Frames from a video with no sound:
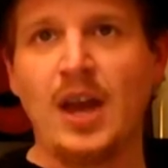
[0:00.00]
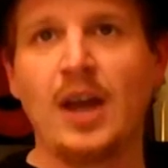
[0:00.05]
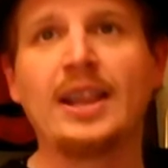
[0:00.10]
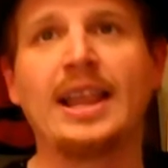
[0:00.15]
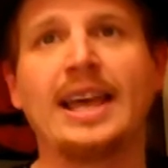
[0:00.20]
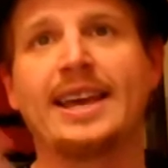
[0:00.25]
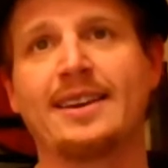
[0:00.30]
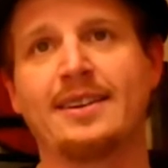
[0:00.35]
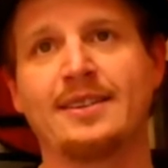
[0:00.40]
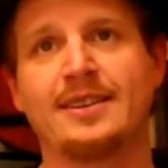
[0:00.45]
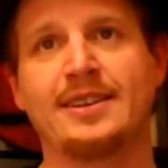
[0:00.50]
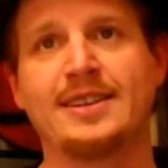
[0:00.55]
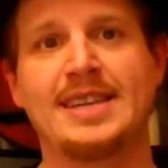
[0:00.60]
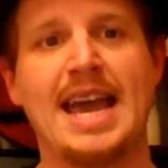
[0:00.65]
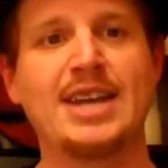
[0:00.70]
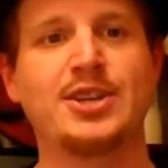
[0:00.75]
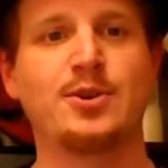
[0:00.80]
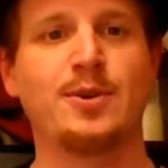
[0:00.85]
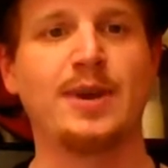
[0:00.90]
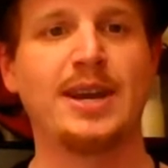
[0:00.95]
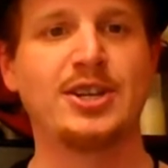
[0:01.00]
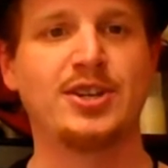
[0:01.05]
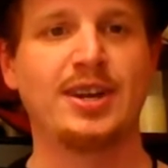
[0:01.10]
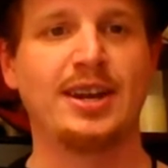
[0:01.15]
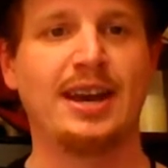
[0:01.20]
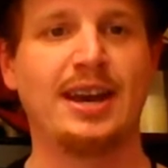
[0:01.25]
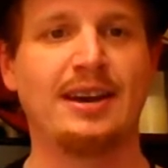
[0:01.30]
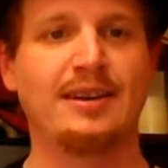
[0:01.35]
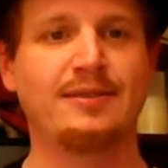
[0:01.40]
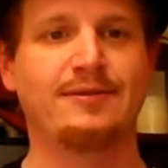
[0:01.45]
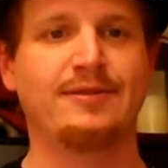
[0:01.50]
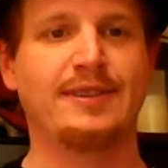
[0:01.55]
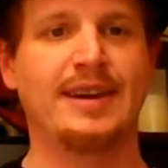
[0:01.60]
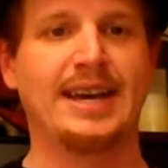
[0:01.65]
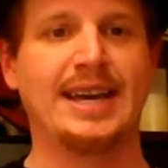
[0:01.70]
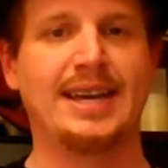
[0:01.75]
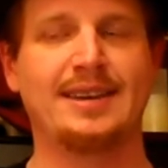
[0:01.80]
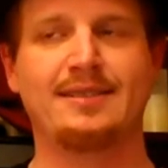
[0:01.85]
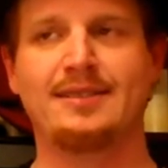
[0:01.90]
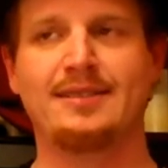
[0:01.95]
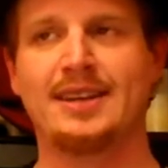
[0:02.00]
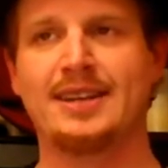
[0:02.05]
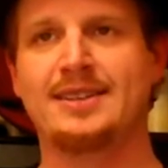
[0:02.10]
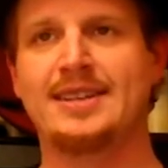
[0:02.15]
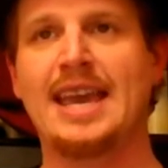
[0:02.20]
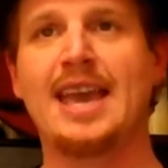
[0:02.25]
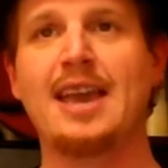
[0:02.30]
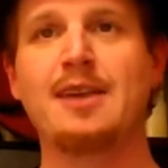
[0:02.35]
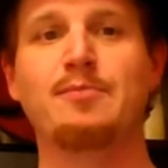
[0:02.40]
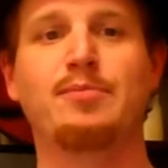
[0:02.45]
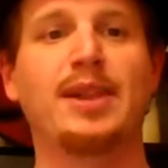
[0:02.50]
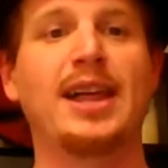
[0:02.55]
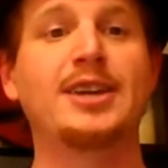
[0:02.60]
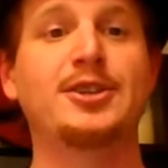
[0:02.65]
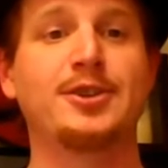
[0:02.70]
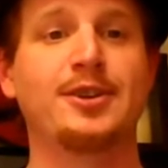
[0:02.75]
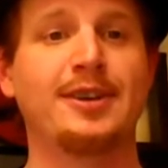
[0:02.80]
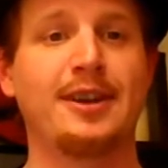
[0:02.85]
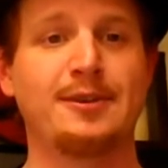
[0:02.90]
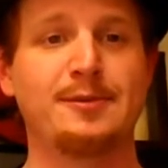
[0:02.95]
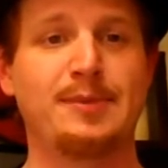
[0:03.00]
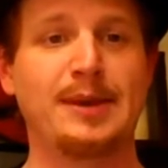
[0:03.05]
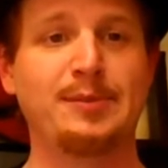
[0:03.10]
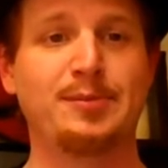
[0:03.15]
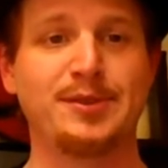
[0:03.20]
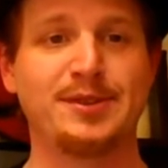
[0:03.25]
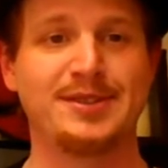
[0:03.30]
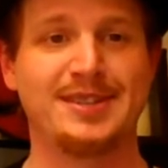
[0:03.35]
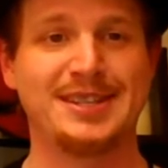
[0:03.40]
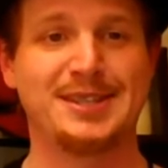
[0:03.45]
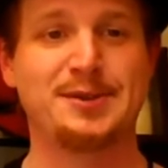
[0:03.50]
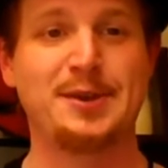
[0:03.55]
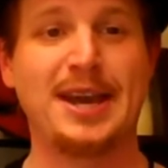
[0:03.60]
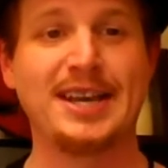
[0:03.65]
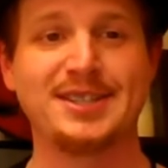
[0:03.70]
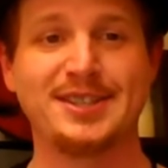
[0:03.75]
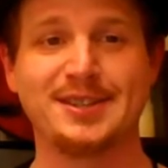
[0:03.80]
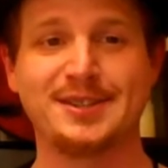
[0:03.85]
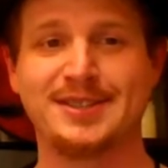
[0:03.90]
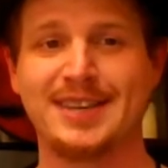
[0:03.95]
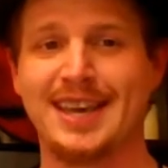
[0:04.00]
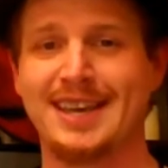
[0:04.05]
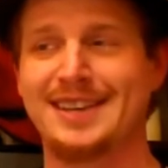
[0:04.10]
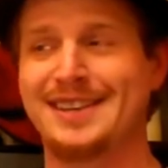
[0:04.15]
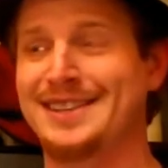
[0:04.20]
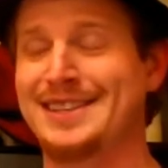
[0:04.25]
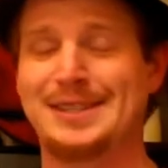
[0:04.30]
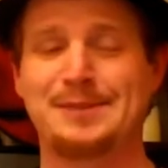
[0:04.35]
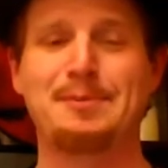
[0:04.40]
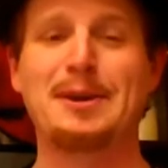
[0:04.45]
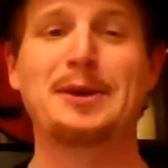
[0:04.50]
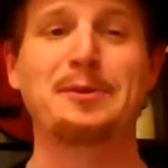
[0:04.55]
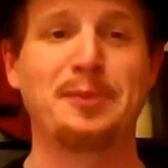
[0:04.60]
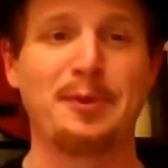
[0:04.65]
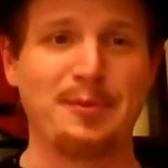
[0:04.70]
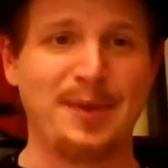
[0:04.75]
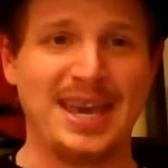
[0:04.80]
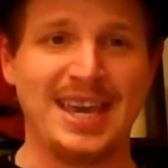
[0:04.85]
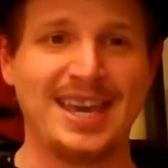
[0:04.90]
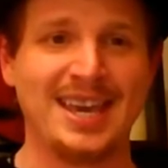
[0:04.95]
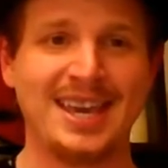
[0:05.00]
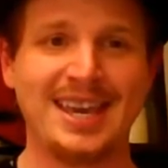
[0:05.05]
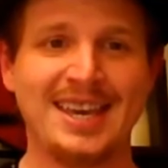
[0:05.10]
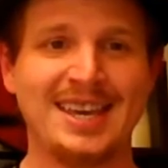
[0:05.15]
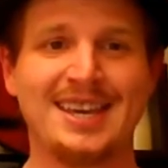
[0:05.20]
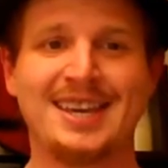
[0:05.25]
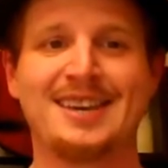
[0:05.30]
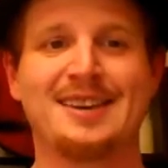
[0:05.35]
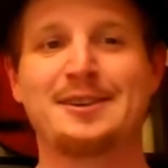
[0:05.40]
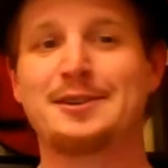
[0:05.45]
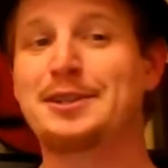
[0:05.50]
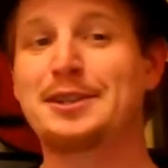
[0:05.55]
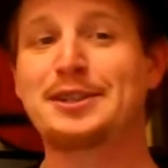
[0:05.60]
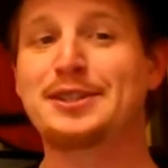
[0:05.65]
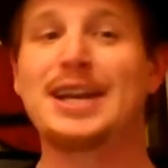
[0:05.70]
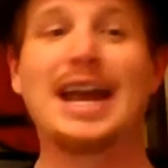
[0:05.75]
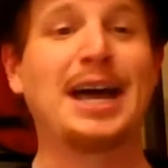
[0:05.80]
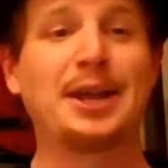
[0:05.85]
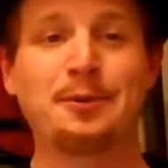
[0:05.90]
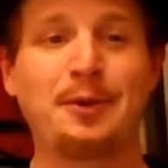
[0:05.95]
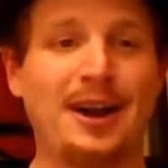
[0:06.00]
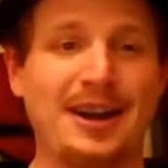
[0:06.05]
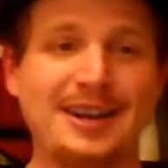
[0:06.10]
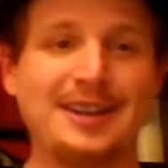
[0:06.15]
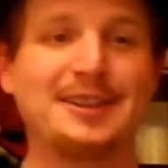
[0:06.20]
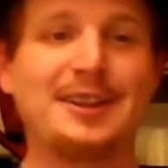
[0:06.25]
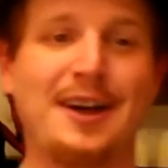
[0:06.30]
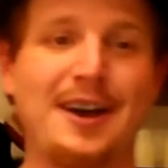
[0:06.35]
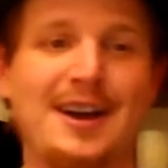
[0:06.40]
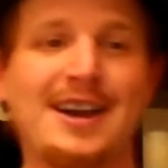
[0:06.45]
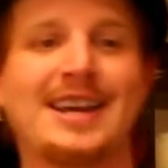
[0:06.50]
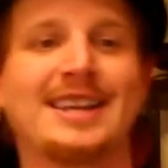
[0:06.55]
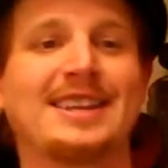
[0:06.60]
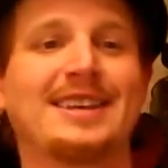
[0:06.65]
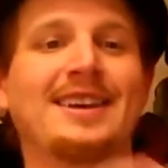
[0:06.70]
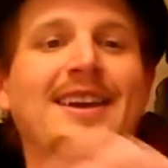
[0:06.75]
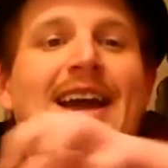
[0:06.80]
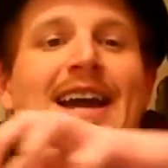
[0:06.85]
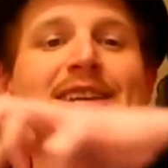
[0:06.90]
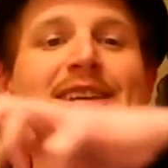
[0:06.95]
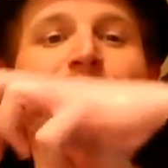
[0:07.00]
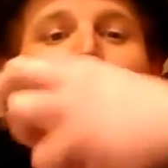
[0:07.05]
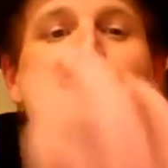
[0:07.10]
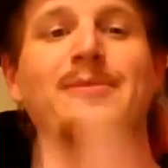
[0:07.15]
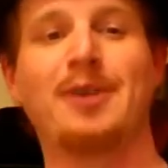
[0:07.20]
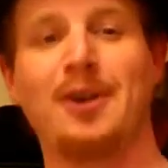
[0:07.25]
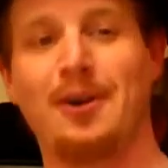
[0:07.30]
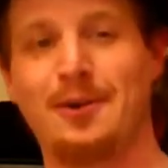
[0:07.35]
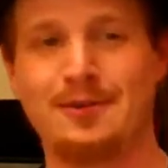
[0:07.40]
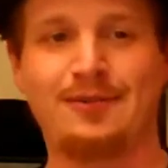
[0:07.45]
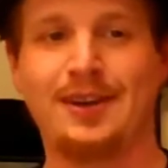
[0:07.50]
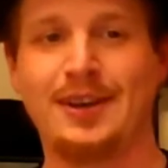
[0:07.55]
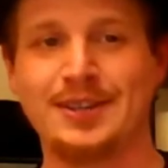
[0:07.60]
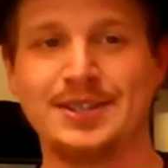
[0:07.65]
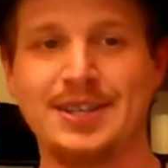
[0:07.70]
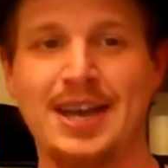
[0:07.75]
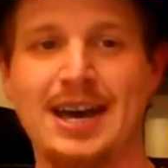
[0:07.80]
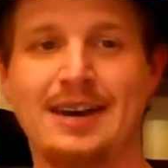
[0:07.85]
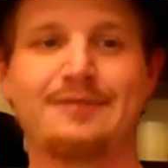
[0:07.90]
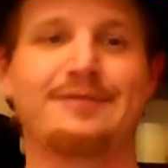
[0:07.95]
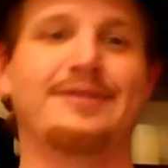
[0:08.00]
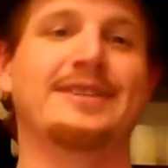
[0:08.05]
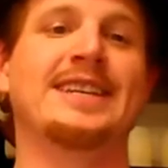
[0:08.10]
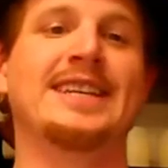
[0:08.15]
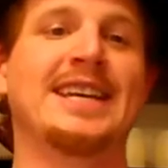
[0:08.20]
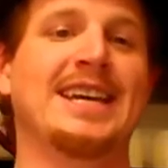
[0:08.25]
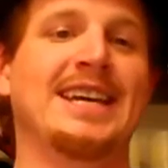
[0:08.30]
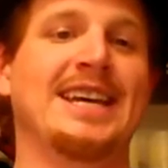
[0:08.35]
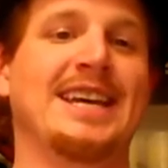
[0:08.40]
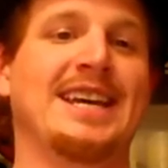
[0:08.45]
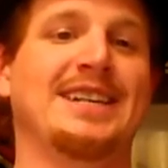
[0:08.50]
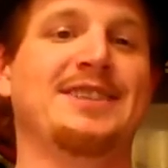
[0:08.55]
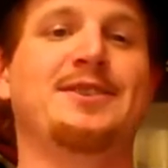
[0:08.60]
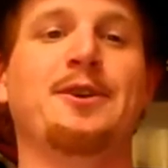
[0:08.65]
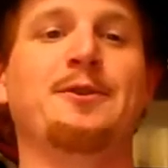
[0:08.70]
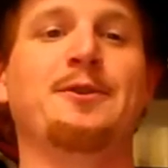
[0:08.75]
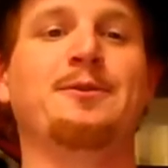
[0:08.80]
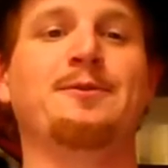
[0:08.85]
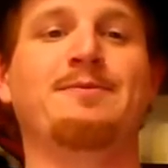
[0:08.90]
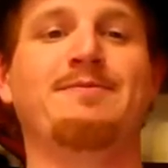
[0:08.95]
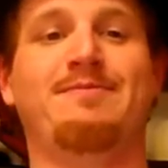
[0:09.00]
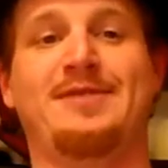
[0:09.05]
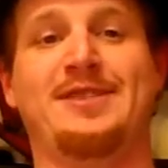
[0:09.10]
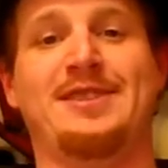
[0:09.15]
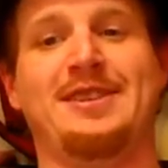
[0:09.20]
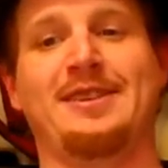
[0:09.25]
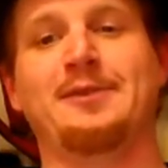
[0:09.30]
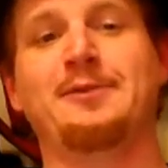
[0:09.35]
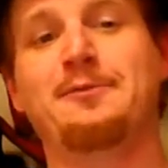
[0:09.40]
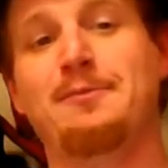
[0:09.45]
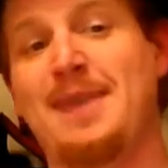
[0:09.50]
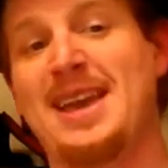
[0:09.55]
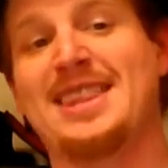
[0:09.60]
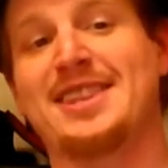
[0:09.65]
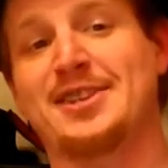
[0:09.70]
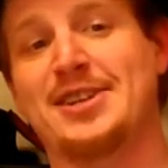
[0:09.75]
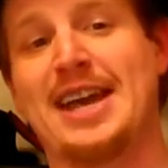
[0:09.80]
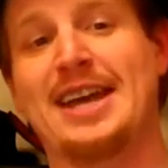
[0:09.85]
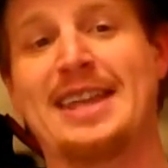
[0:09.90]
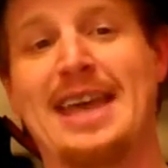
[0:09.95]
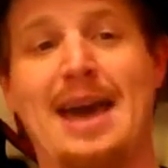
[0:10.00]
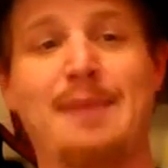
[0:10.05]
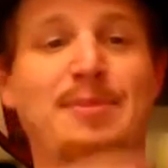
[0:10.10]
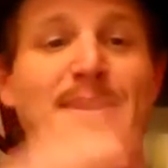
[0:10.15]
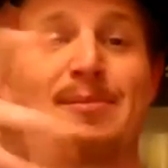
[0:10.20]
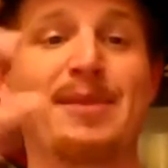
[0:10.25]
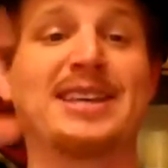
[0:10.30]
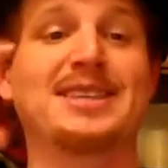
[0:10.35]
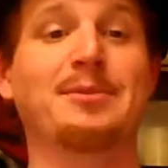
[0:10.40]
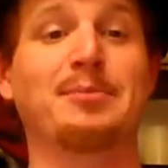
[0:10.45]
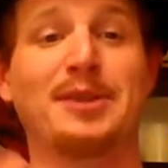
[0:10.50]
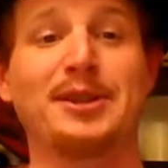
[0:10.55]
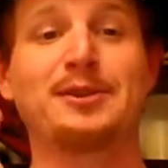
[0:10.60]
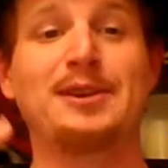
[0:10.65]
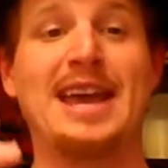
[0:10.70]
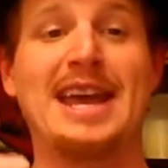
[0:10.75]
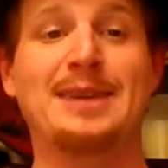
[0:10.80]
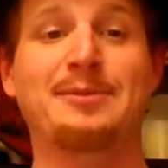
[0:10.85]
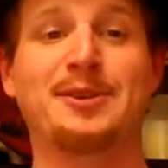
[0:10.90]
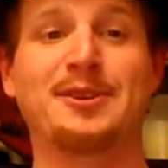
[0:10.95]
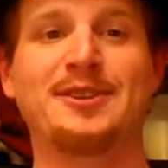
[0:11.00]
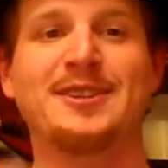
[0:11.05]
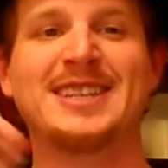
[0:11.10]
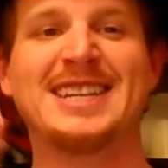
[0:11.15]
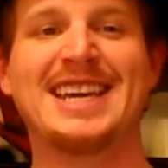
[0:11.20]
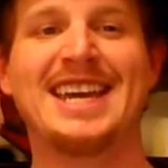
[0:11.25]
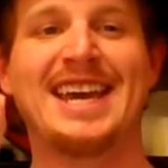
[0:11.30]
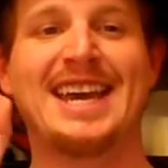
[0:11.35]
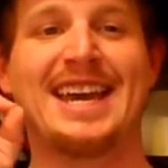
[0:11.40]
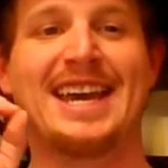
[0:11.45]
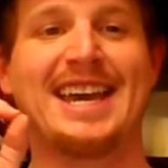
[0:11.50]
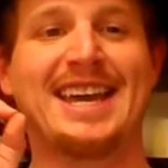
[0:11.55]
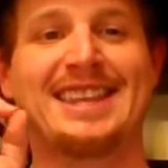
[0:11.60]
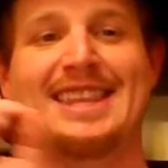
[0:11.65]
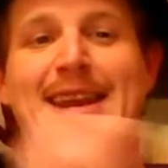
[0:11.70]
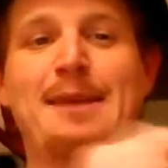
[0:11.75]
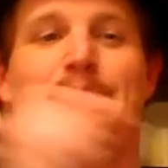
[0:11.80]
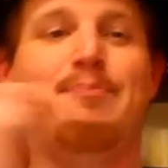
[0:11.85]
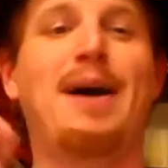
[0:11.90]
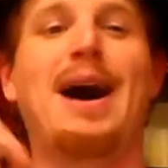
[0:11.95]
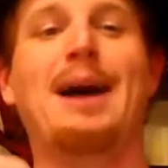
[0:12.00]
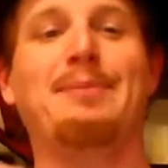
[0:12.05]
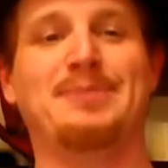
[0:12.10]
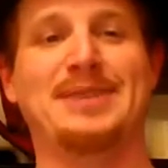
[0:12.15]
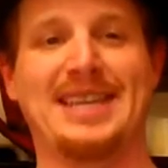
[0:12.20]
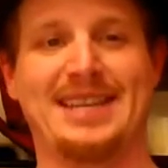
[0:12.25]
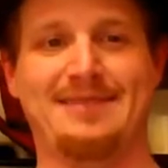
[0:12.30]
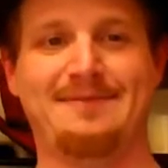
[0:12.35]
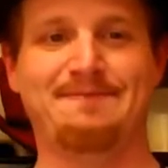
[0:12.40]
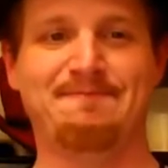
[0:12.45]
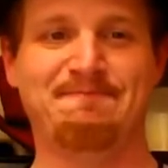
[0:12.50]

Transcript: like an exaggeration of uh, uh, taking pleasure in other people's distress. is uh, Me, there's a little child walking along and the ice cream cone falls off, and, and so to make the child happy, he makes a balloon animal and then he pops it